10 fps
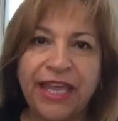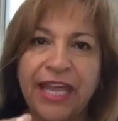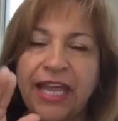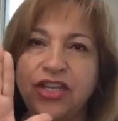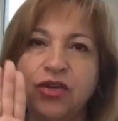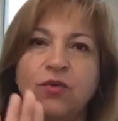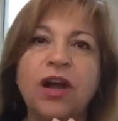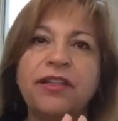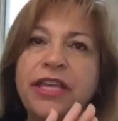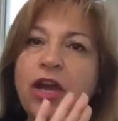And you
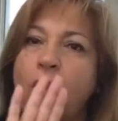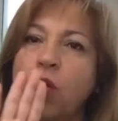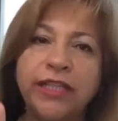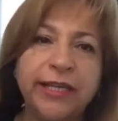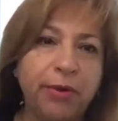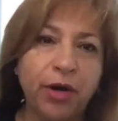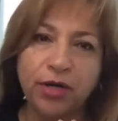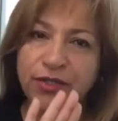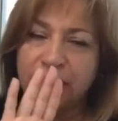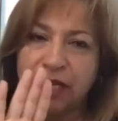are the only
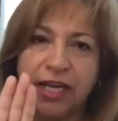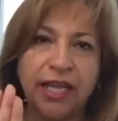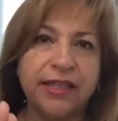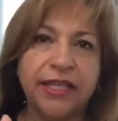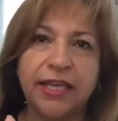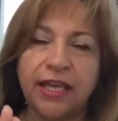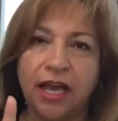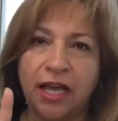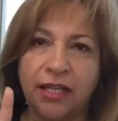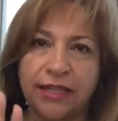person in the
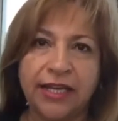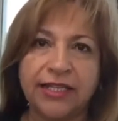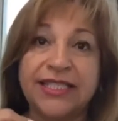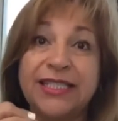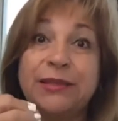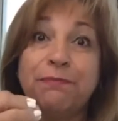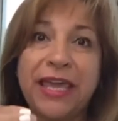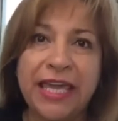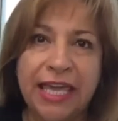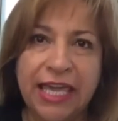that is
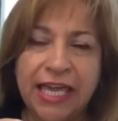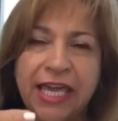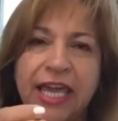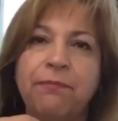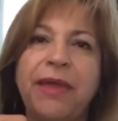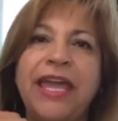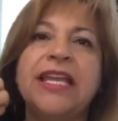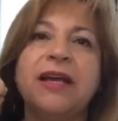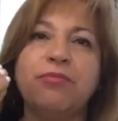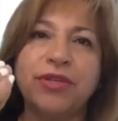speaking and
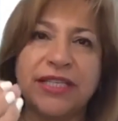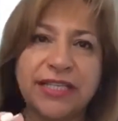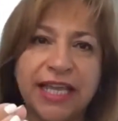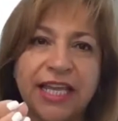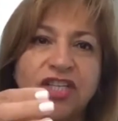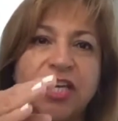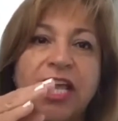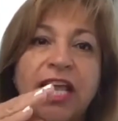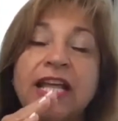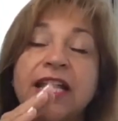making a presentation,
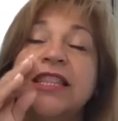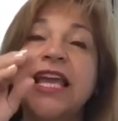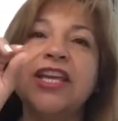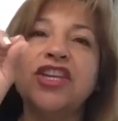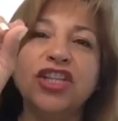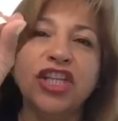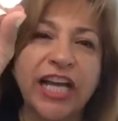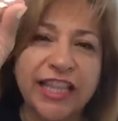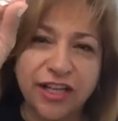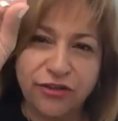then you look
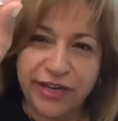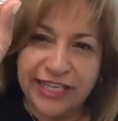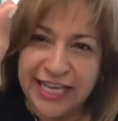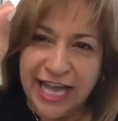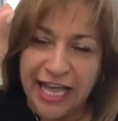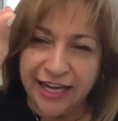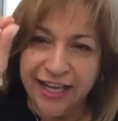at the green dot.